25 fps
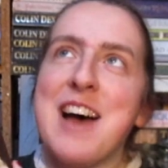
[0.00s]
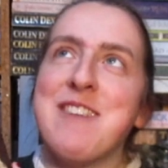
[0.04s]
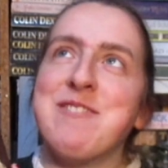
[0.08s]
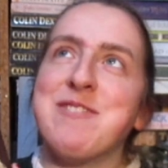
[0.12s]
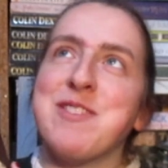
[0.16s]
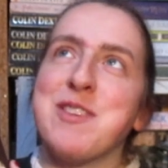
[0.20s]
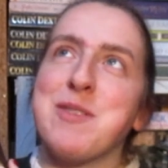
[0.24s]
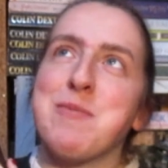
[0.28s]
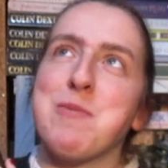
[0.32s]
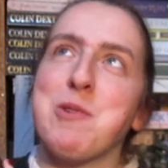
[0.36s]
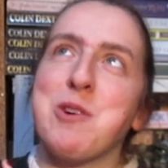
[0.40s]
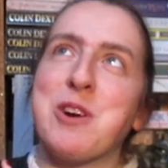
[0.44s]

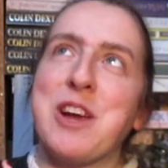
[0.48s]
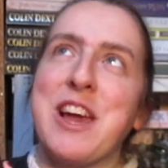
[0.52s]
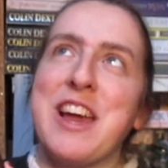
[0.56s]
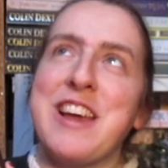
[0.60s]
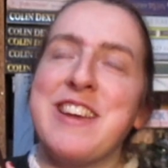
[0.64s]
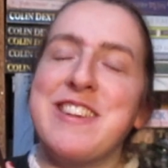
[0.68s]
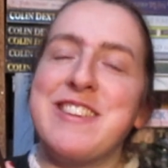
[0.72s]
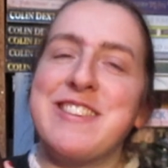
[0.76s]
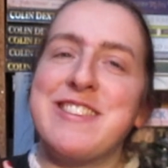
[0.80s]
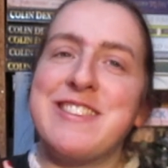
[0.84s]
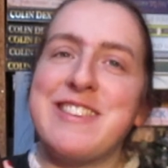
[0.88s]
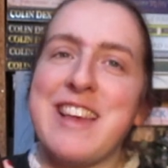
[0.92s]
This book
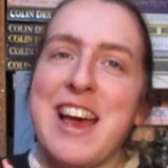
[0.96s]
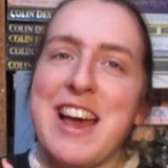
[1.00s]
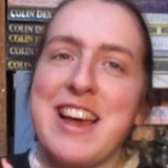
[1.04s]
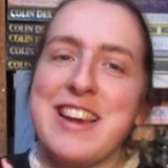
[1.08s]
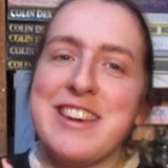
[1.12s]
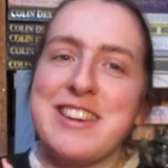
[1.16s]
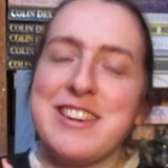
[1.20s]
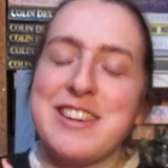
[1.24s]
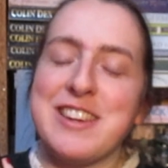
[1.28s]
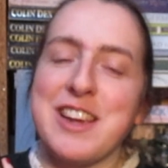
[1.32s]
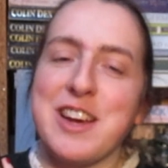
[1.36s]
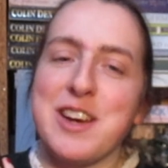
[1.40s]
is
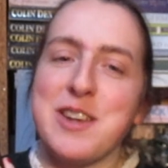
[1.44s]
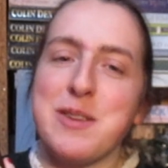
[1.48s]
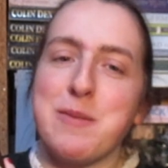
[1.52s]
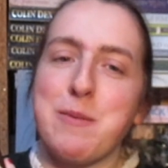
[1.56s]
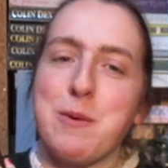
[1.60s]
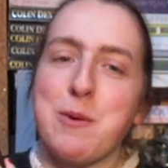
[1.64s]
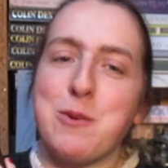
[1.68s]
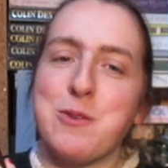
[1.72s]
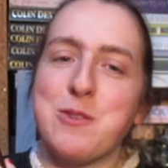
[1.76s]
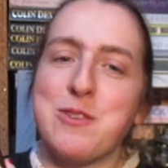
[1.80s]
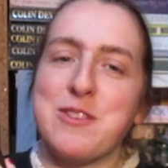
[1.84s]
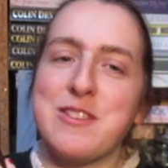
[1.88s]
set, I
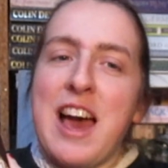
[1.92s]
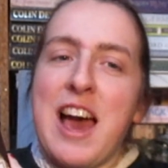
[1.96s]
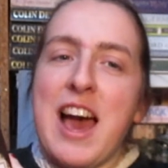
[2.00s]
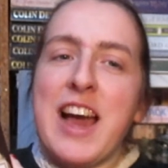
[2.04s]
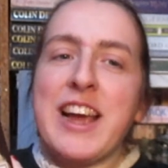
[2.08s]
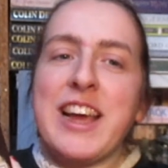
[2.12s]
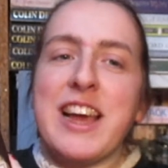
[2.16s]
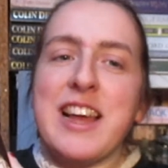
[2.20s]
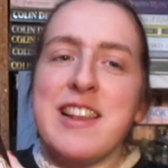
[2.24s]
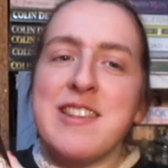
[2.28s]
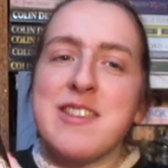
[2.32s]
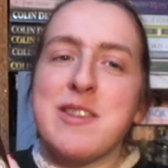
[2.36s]
suppose,
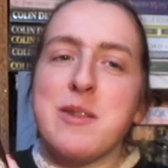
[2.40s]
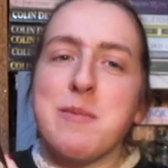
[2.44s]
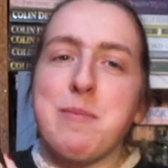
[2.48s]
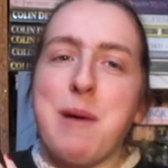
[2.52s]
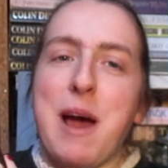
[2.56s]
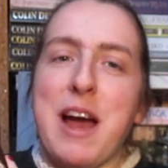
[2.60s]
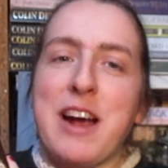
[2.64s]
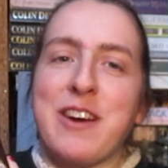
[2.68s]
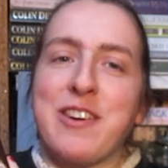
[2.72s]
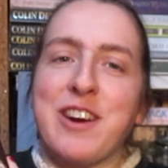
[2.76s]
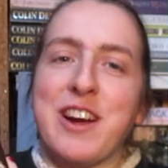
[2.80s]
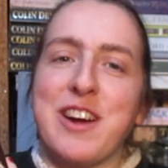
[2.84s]
against the
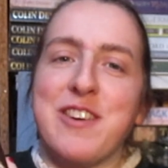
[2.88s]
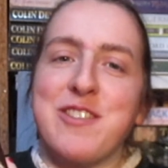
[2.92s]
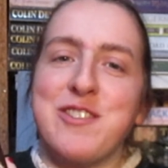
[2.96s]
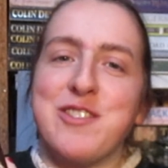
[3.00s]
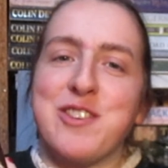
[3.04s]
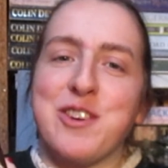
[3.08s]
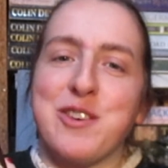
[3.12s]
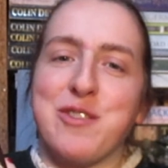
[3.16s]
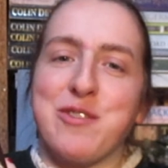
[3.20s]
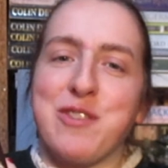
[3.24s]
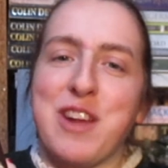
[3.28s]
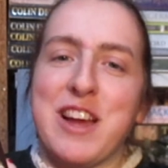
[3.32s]
background
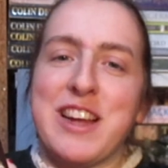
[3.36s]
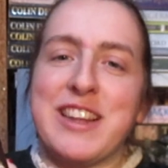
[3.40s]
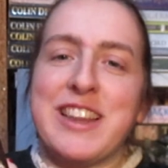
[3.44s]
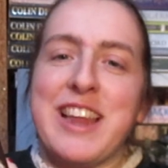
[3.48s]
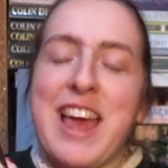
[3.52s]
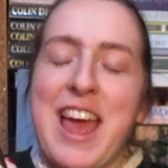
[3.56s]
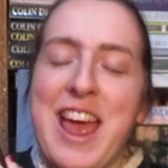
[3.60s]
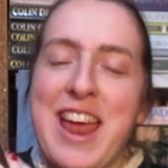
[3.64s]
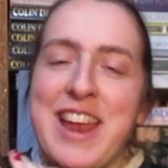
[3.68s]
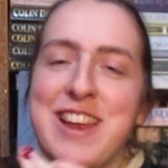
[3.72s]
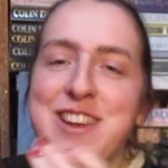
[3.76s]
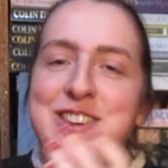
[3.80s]
of like
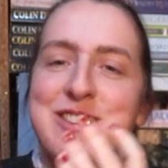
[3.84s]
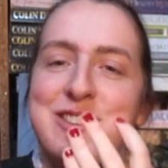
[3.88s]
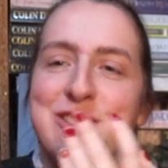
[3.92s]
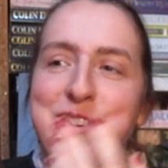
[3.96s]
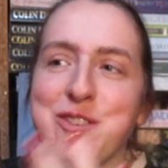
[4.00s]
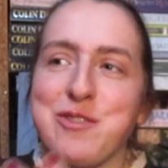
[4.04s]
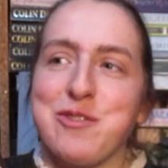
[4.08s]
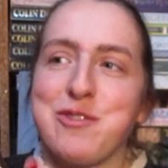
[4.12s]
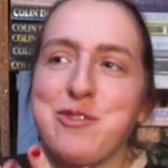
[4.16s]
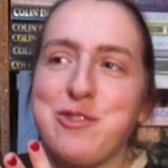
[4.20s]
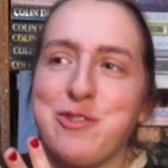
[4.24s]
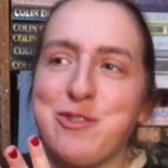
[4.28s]
the end
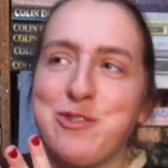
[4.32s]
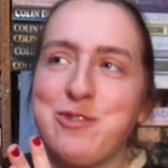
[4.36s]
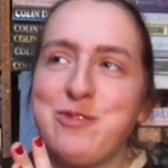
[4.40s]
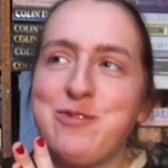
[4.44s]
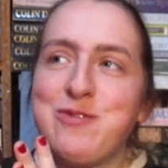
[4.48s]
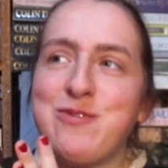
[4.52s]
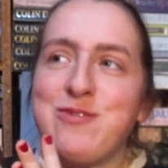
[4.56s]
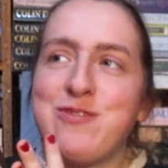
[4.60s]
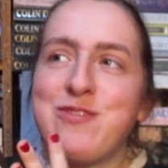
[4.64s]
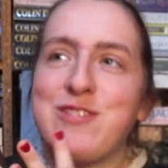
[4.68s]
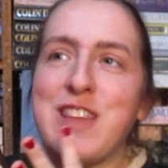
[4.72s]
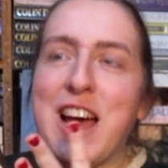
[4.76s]
of
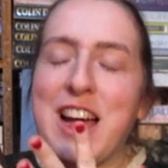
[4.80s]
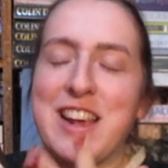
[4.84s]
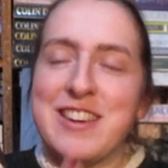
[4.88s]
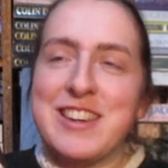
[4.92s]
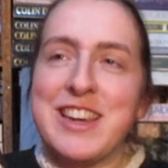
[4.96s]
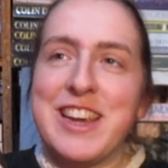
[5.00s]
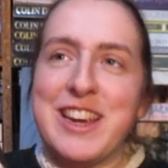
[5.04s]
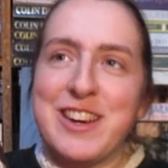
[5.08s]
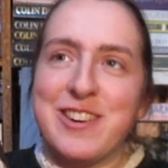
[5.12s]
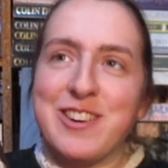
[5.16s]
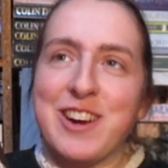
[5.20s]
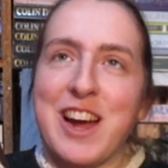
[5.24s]

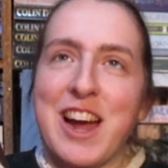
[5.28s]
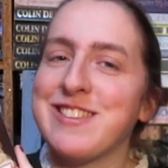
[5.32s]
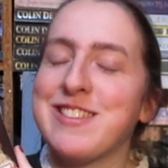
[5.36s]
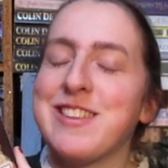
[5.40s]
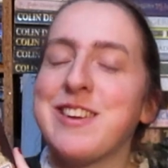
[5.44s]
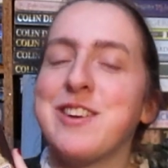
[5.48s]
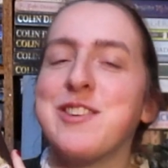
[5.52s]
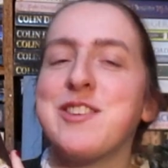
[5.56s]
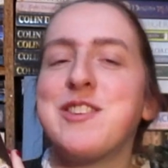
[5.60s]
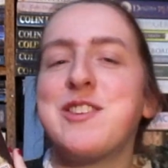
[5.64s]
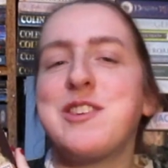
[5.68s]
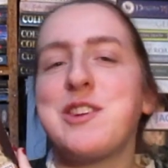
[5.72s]
that era.
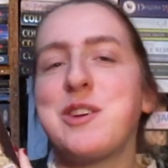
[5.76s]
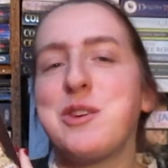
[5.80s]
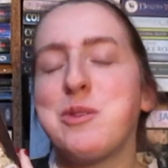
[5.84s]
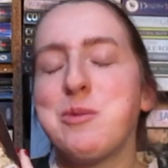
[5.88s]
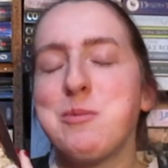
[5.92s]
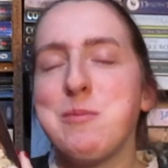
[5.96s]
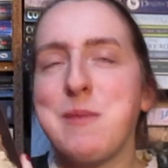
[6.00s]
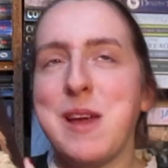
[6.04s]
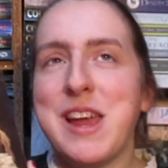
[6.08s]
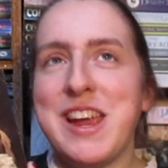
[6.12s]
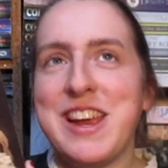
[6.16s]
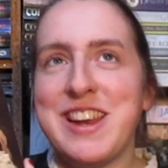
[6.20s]
There's two
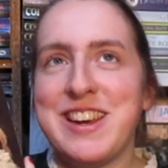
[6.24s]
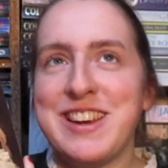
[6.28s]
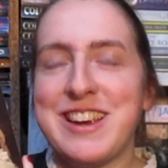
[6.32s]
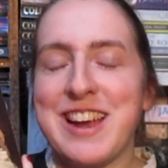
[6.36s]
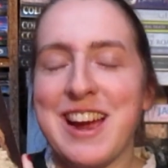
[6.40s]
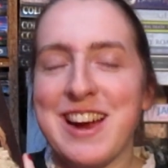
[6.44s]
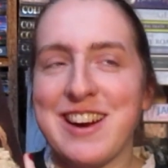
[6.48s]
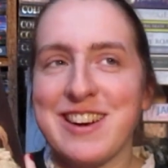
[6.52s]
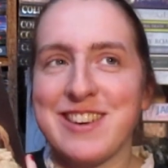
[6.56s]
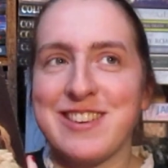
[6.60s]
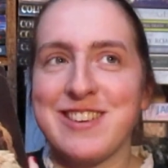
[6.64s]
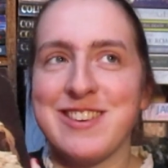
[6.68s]
main
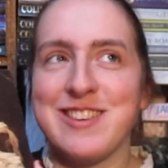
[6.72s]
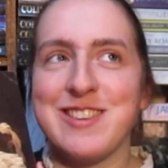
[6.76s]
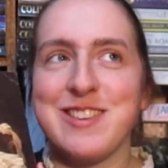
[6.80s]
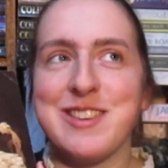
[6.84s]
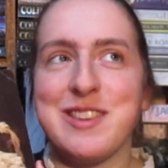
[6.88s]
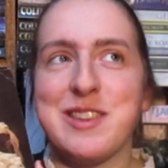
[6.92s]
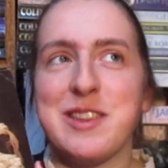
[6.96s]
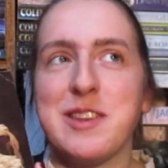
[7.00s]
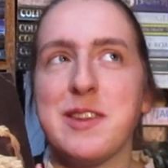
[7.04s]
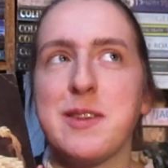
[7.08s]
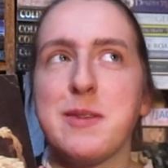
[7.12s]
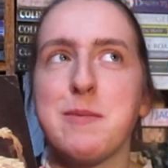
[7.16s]
characters
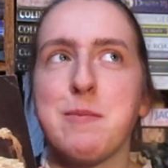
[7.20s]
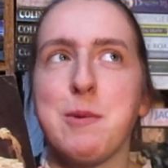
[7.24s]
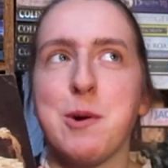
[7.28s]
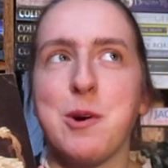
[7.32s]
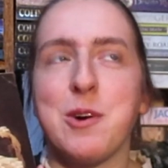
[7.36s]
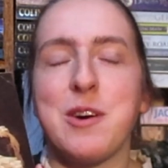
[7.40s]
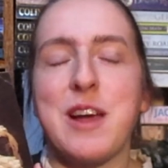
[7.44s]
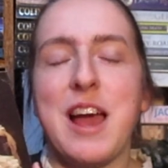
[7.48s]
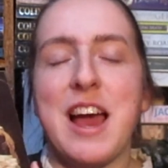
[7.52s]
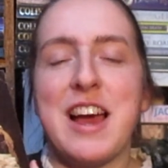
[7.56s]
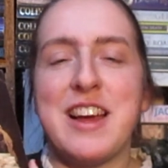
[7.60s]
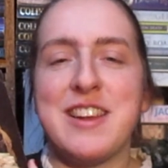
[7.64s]
in this
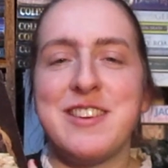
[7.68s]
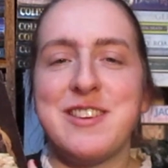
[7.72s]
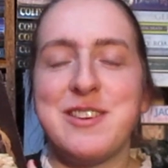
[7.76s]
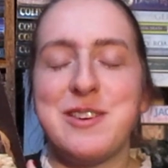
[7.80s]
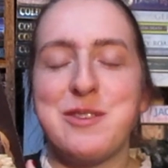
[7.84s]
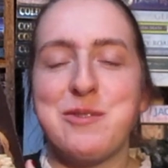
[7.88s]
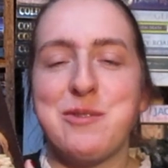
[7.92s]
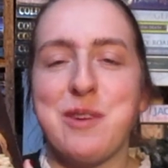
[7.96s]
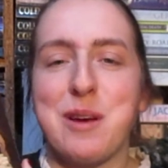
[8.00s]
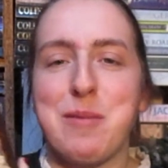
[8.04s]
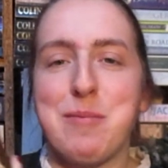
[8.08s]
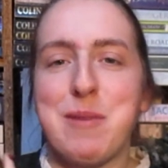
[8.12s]
book,
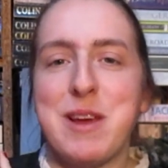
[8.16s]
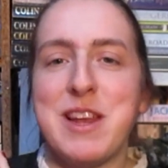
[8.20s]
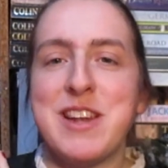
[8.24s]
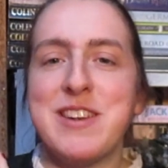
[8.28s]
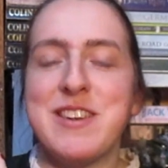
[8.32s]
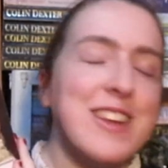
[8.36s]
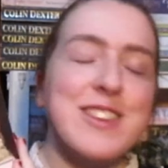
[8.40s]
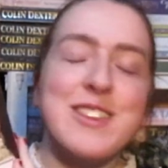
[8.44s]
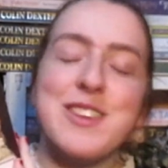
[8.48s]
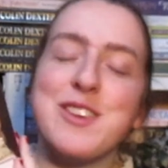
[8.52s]
two women.